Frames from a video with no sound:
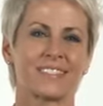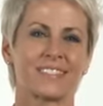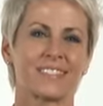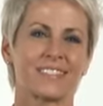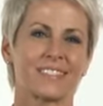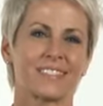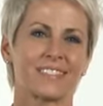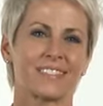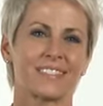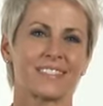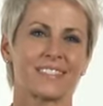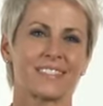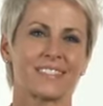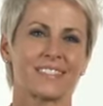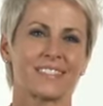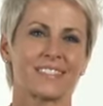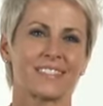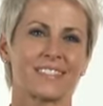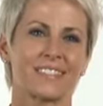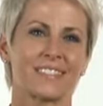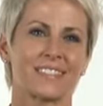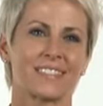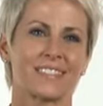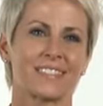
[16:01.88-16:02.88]

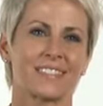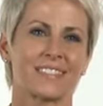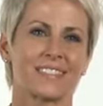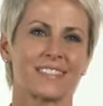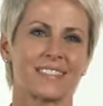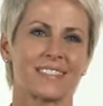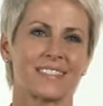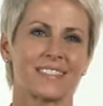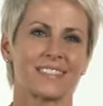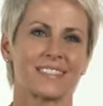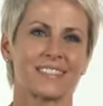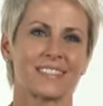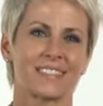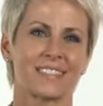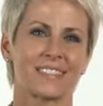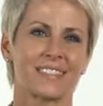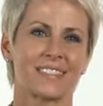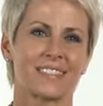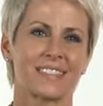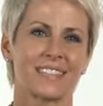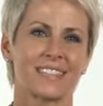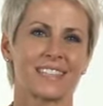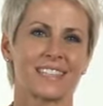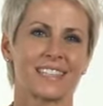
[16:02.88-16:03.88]

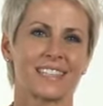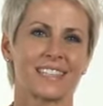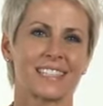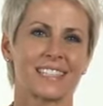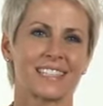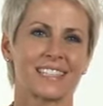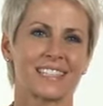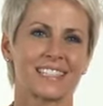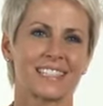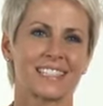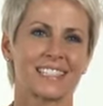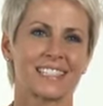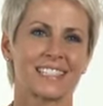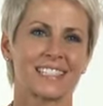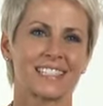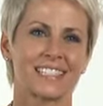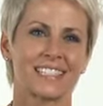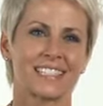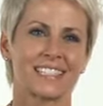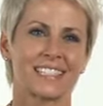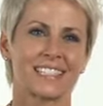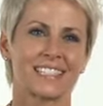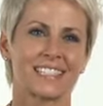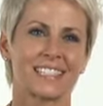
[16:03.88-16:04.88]

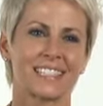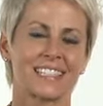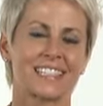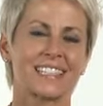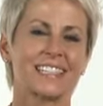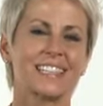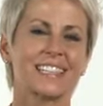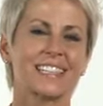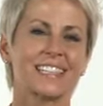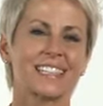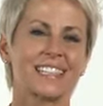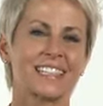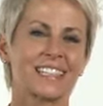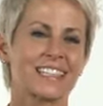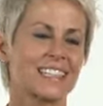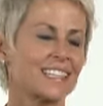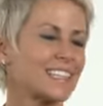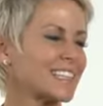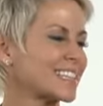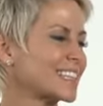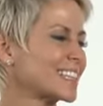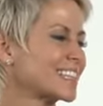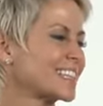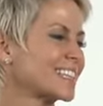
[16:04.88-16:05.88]

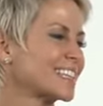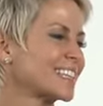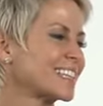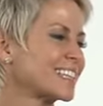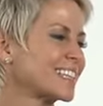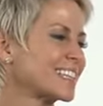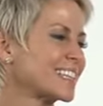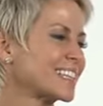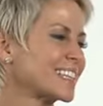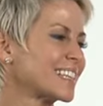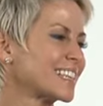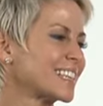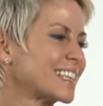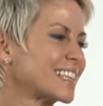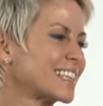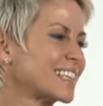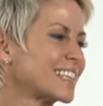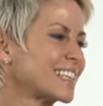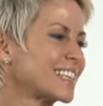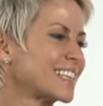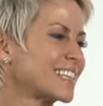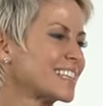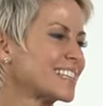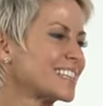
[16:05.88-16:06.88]

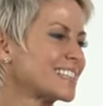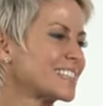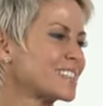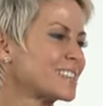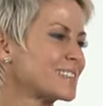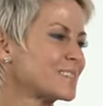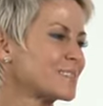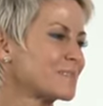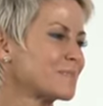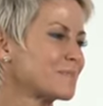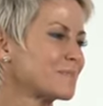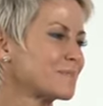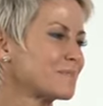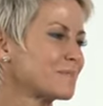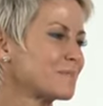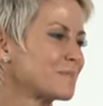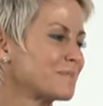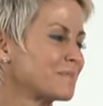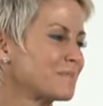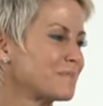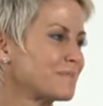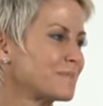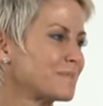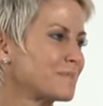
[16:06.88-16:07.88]

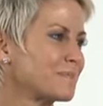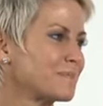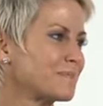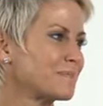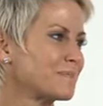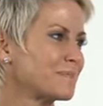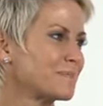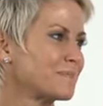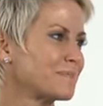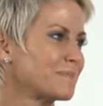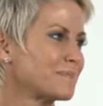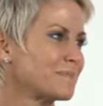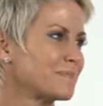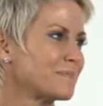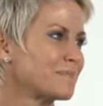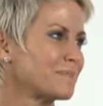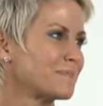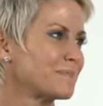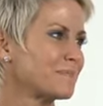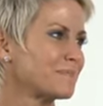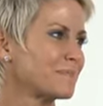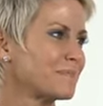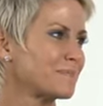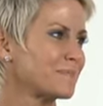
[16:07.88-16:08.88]

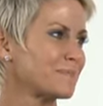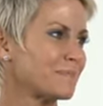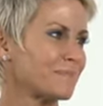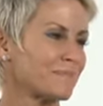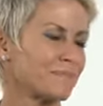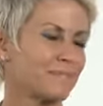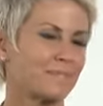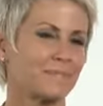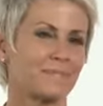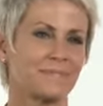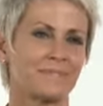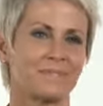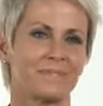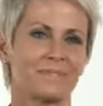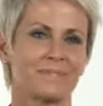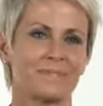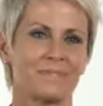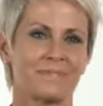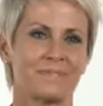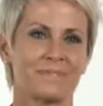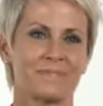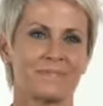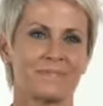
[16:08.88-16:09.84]
(not speaking)